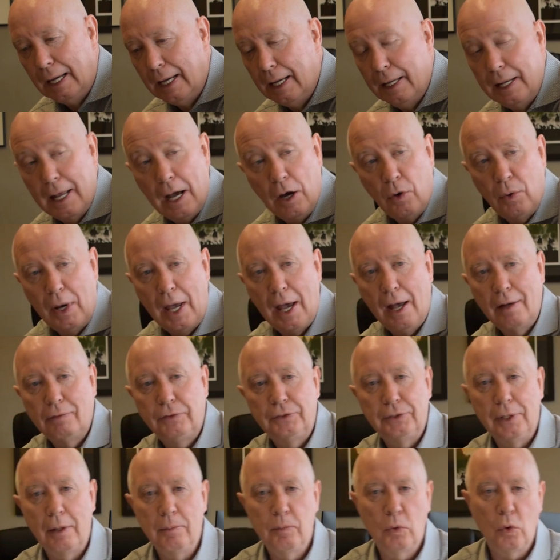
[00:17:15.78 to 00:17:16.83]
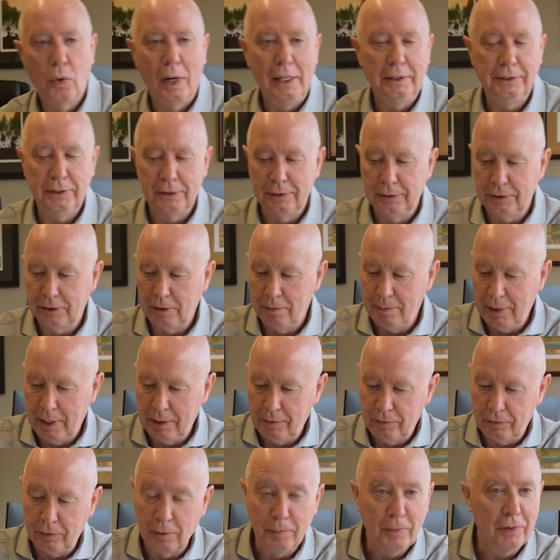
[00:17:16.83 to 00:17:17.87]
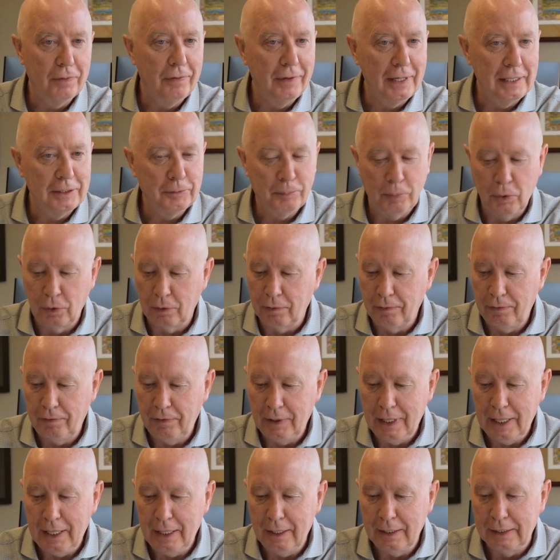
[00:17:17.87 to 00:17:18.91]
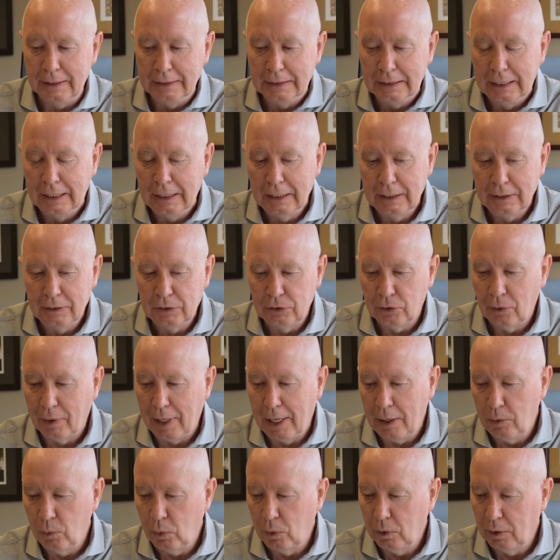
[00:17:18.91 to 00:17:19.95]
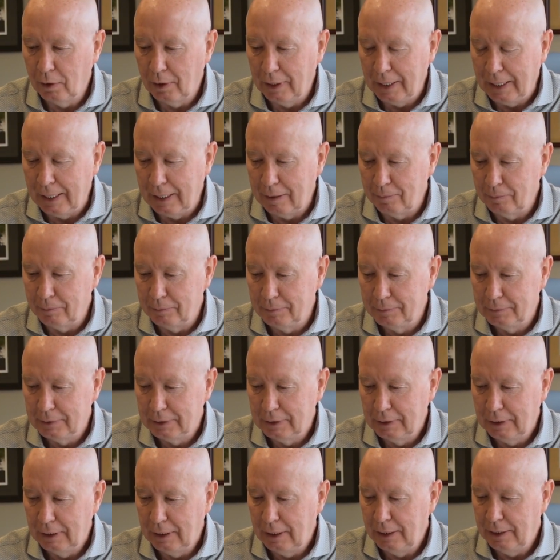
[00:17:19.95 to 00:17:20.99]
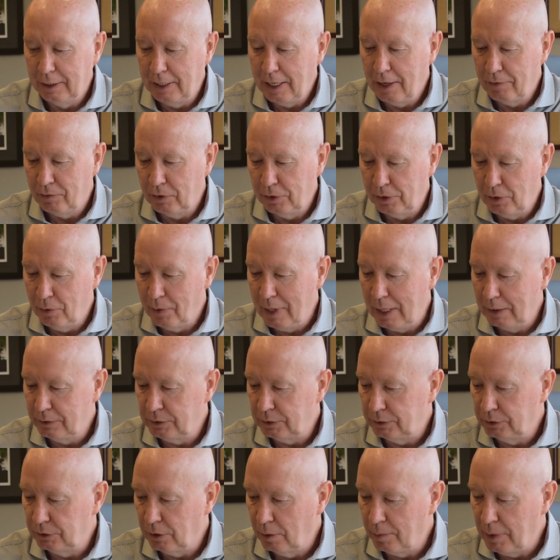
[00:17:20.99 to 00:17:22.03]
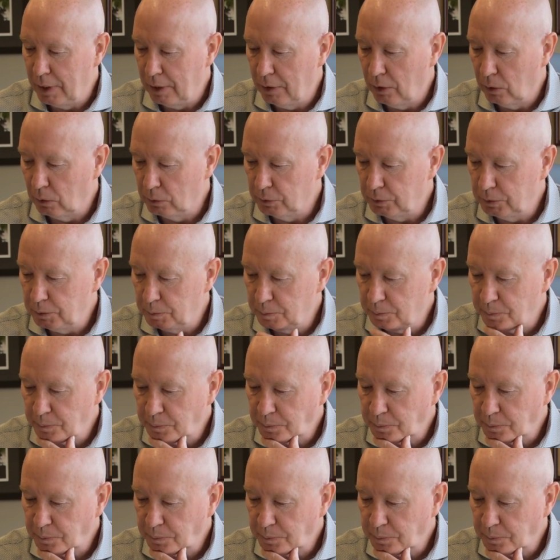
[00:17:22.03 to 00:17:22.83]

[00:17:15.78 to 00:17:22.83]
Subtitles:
And now we have some questions come in from the Facebook feed, so I will endeavor to answer some of those.